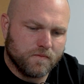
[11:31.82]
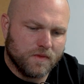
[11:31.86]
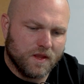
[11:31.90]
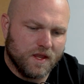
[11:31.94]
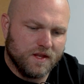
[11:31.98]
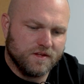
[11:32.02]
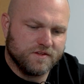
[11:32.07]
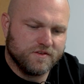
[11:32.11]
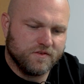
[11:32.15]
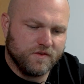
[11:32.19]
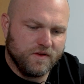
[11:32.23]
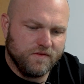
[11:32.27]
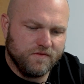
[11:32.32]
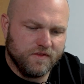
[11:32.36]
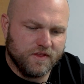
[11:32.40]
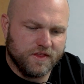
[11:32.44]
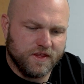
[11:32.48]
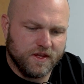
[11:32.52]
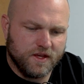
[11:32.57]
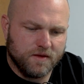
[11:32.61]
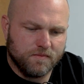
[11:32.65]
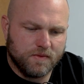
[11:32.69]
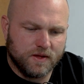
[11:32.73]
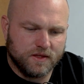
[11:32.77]
And so even
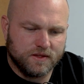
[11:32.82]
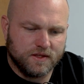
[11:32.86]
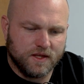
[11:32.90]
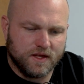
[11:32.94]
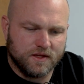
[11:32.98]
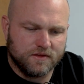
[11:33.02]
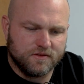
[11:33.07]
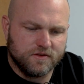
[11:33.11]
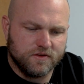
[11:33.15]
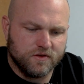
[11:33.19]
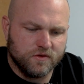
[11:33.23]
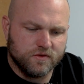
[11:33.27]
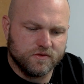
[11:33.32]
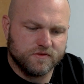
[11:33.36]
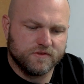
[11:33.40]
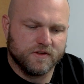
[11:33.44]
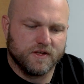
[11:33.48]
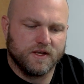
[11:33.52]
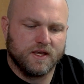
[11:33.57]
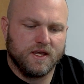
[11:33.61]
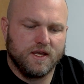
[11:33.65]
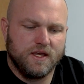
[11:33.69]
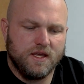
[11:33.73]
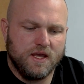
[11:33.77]
think about that too, is
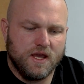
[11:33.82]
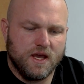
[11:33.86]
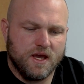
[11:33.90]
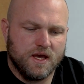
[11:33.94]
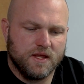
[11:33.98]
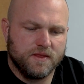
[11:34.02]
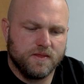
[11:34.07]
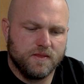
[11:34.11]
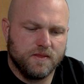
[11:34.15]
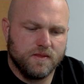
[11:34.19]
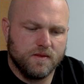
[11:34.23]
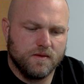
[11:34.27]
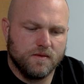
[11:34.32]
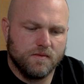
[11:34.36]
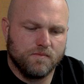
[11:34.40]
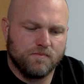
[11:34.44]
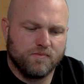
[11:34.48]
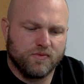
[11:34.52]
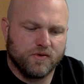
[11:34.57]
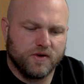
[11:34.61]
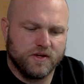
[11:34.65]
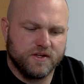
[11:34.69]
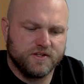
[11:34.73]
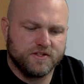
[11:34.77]
like he had
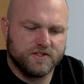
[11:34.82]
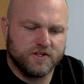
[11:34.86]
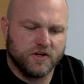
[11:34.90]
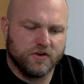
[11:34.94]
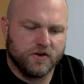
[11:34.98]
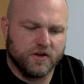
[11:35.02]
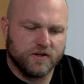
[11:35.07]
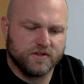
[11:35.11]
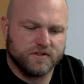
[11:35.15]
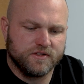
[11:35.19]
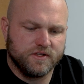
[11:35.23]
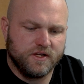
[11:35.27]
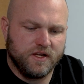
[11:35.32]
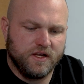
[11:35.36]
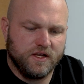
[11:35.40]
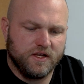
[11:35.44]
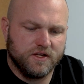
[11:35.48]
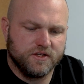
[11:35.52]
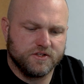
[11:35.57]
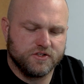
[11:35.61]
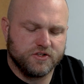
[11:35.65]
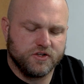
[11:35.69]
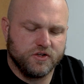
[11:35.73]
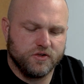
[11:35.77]
pretty serious knee
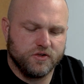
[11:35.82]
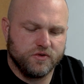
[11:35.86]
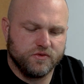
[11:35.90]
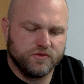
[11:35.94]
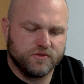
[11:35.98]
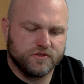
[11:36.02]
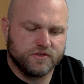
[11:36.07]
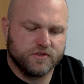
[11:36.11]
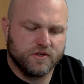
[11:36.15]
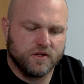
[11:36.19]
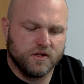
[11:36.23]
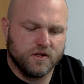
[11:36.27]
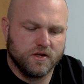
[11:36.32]
issues.